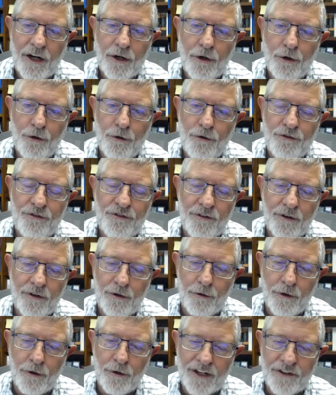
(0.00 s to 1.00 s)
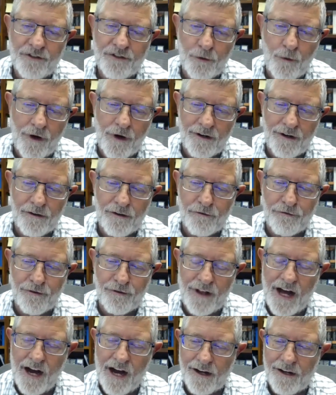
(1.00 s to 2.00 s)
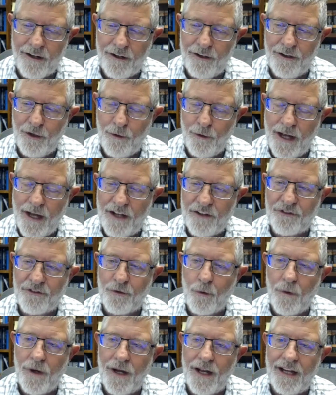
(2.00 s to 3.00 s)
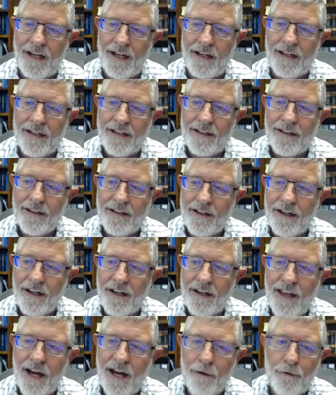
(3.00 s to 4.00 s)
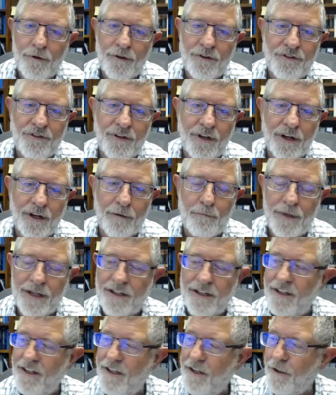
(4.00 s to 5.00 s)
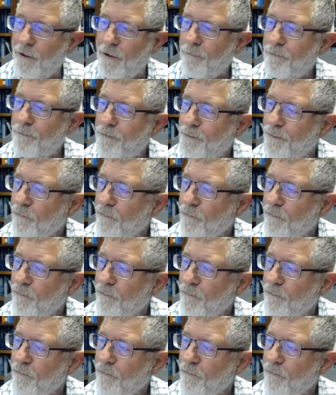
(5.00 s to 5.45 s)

who gets to water the flock and who has to wait? That was a big deal.